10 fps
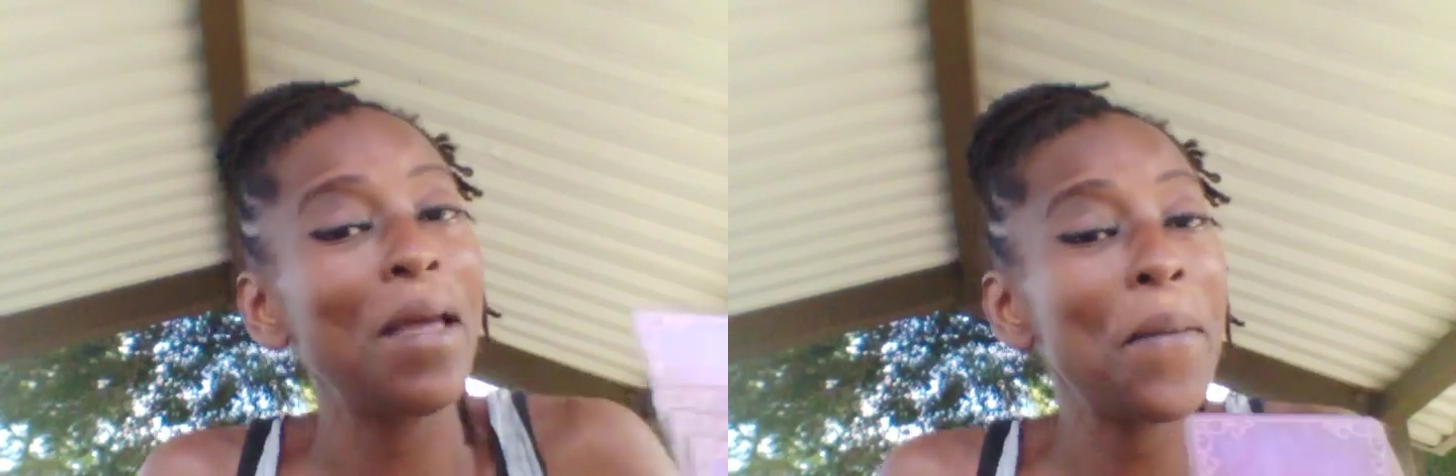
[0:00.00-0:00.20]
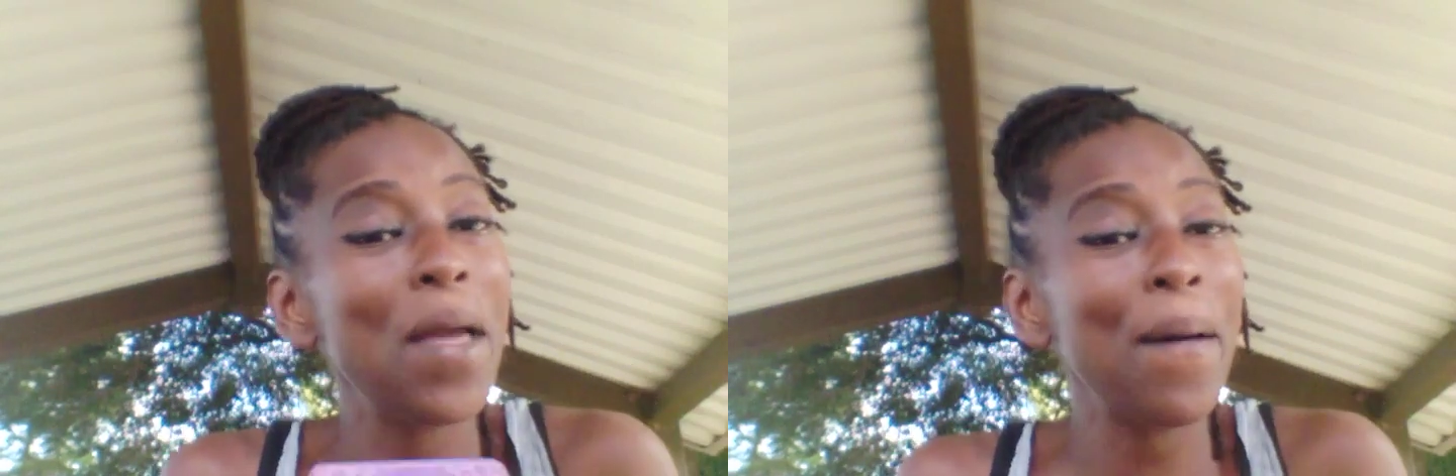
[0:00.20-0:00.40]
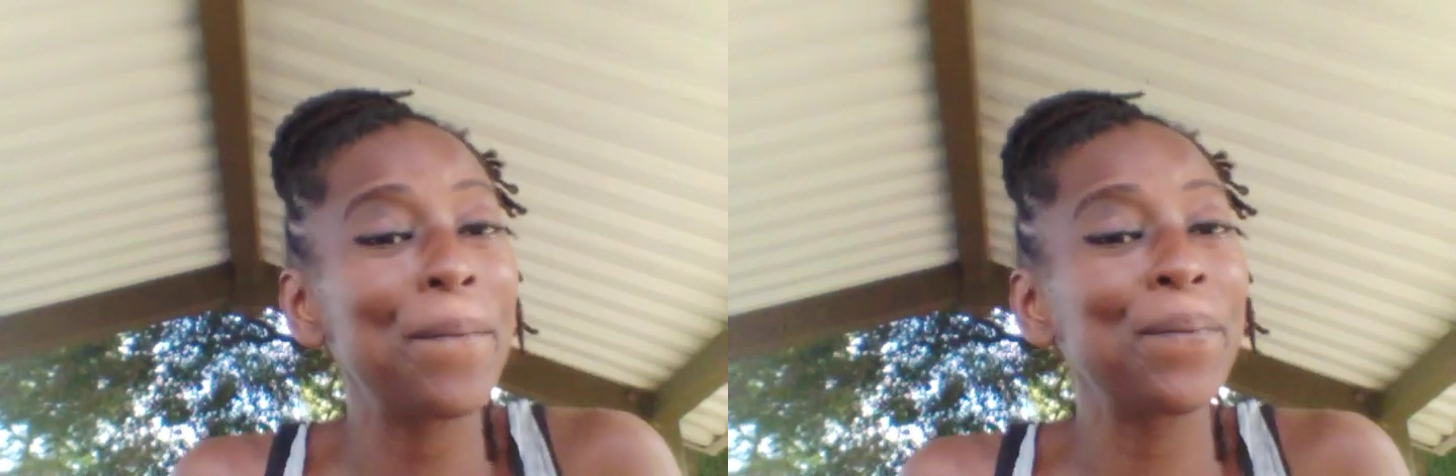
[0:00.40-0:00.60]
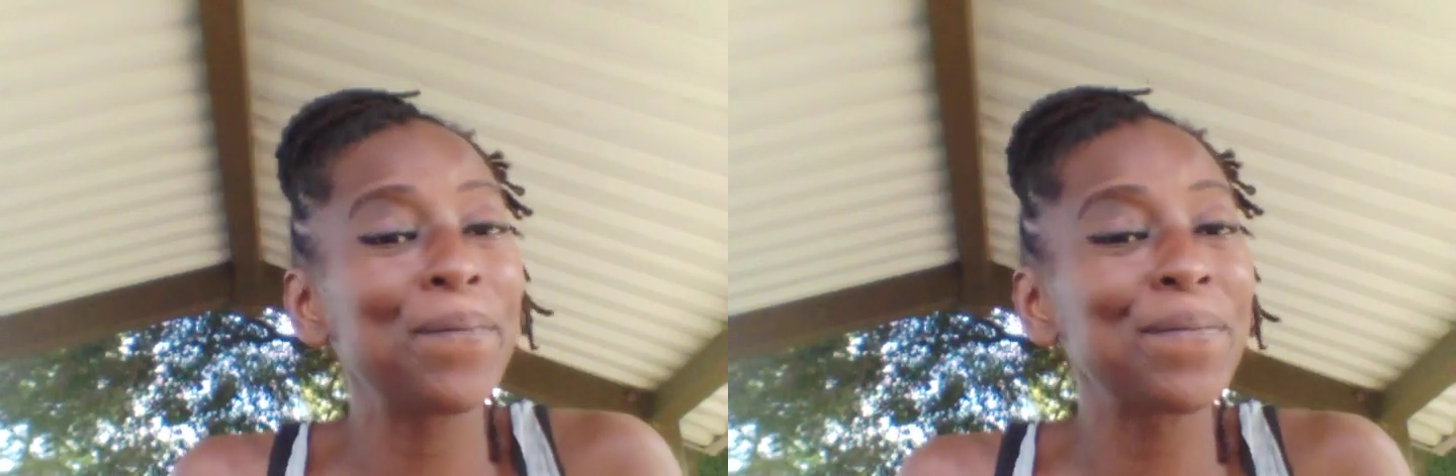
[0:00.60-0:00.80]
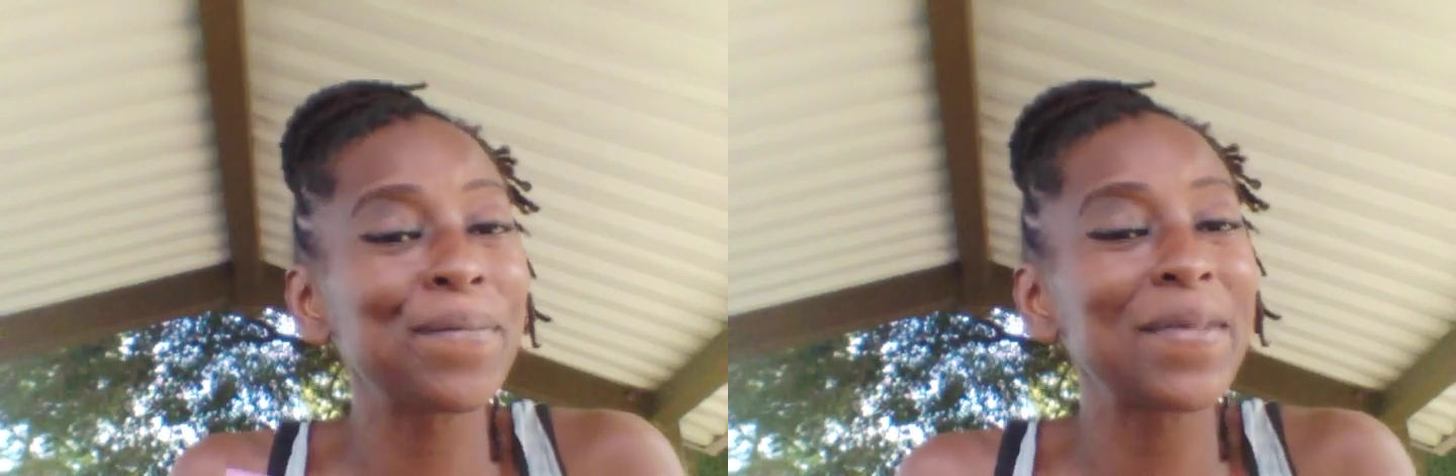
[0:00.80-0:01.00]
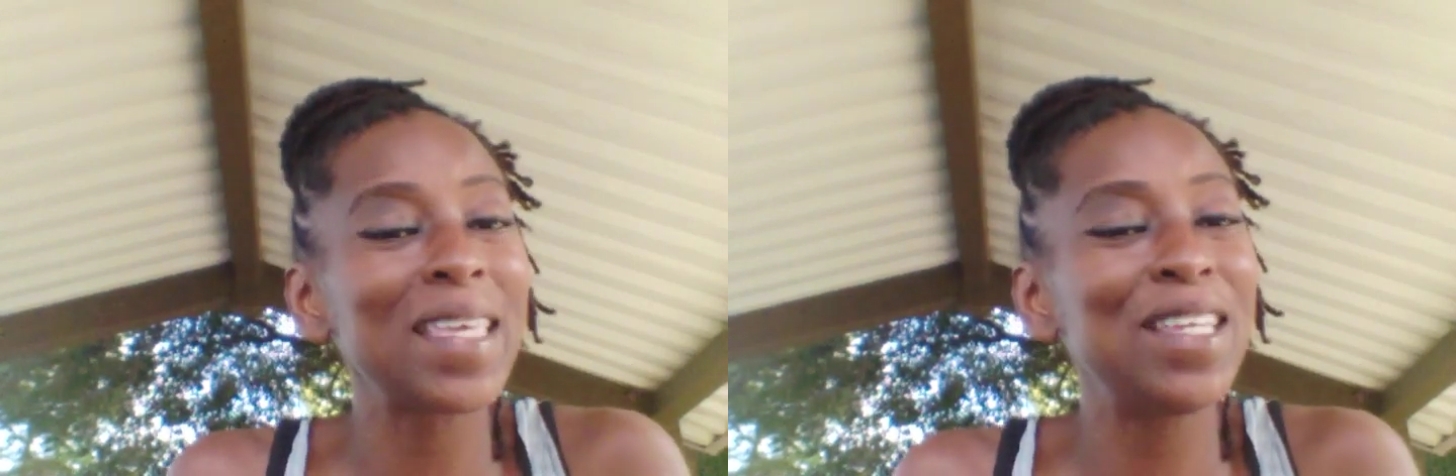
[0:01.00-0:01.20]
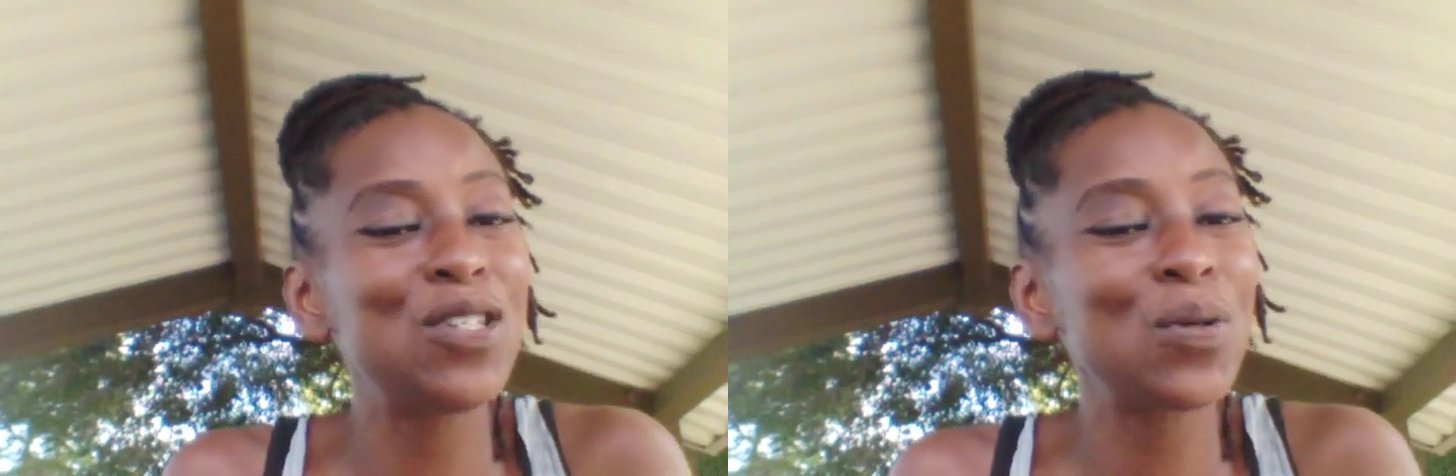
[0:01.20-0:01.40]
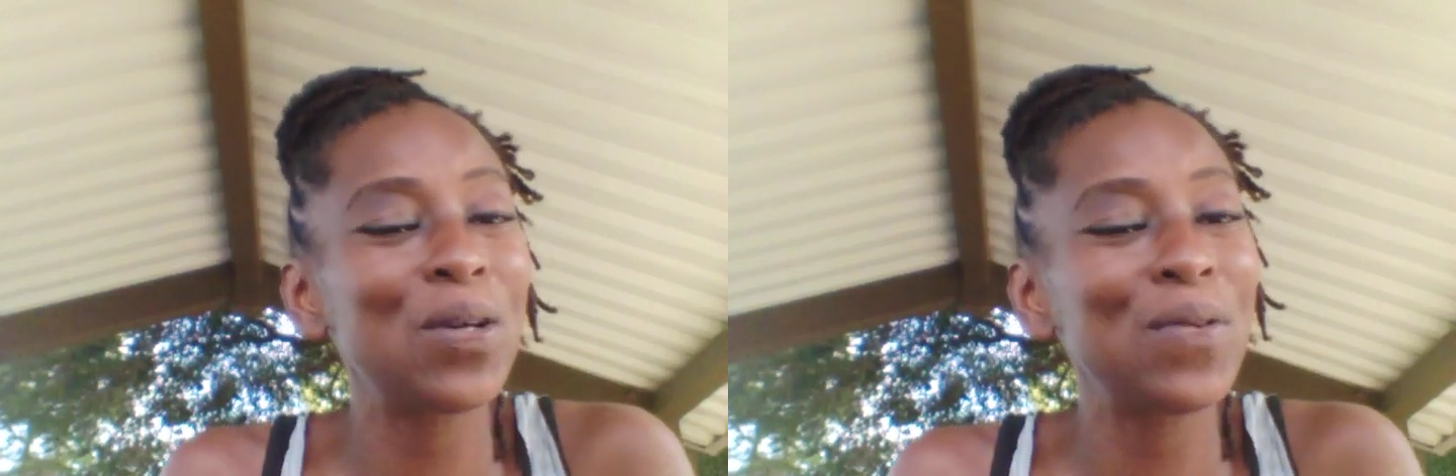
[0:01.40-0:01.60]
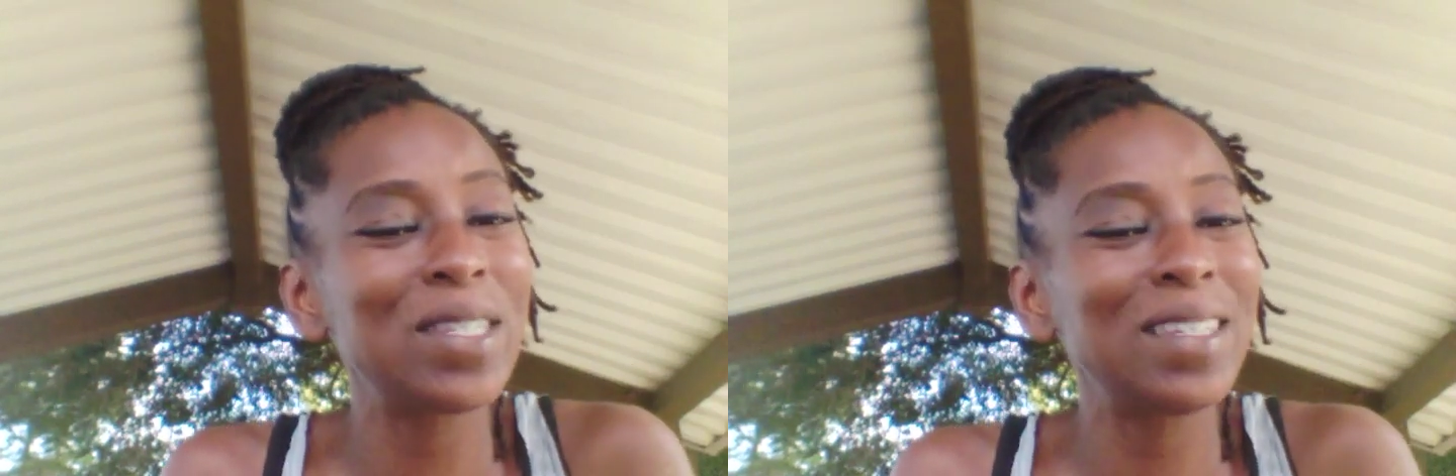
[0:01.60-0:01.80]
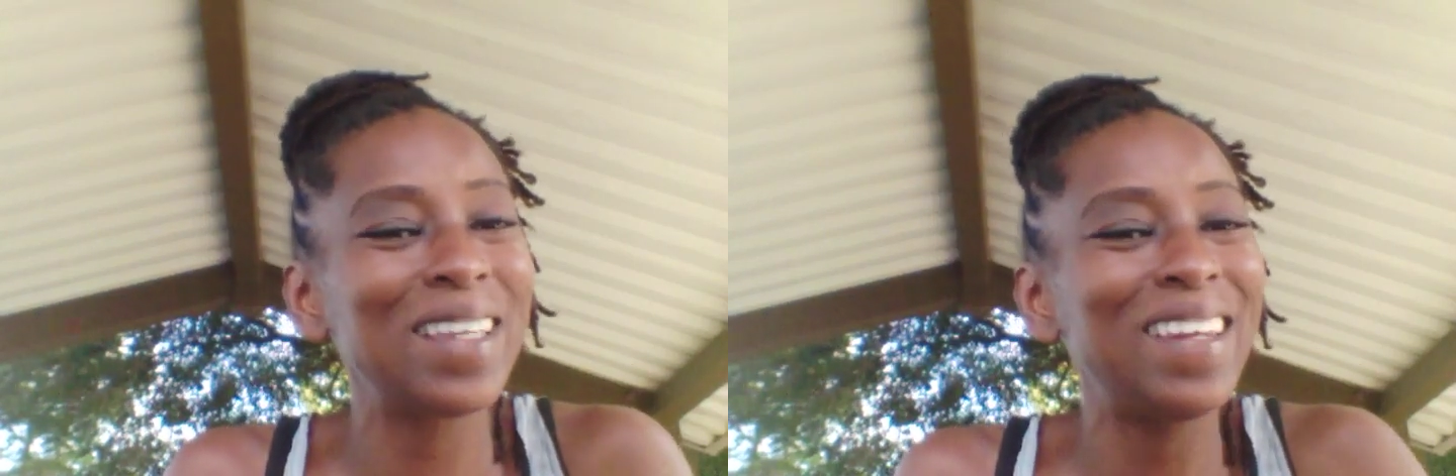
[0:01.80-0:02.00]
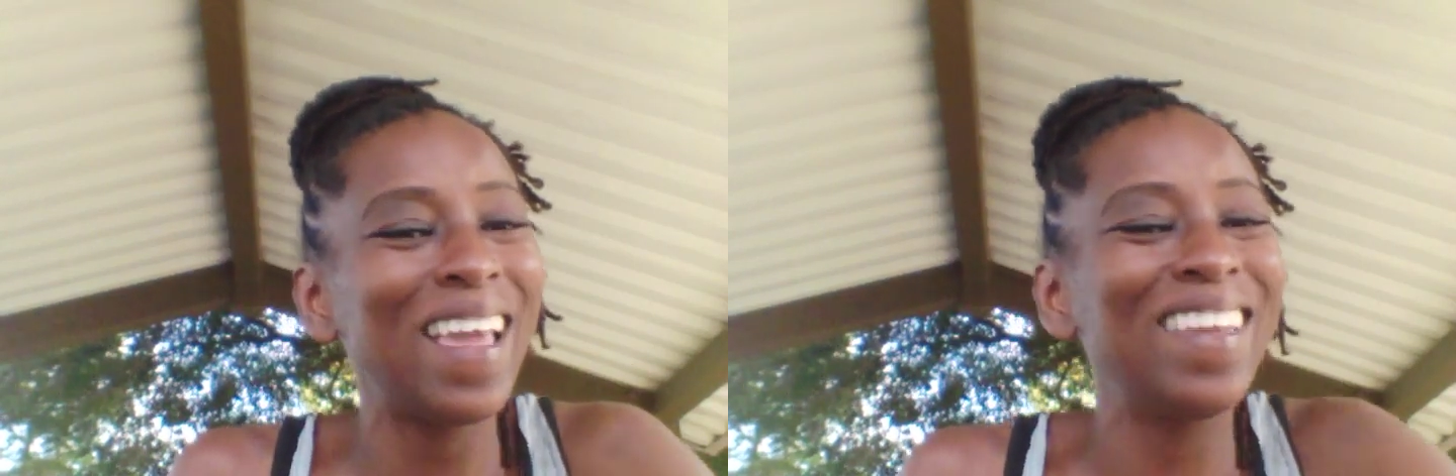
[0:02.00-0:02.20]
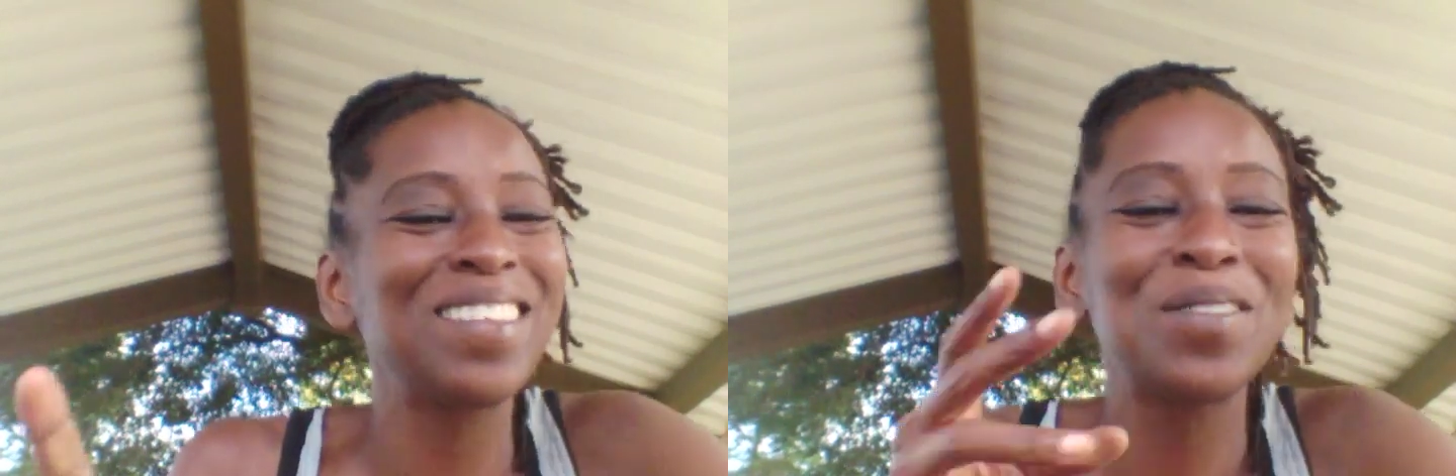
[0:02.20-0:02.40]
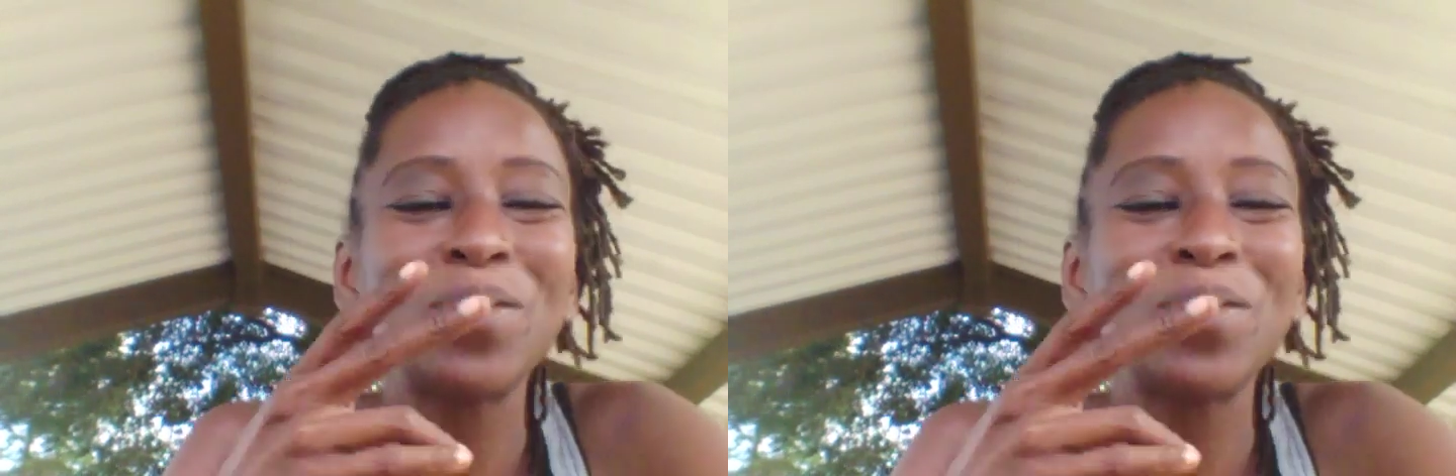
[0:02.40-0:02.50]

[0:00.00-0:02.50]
Hit me up. Enjoy the rest of your day.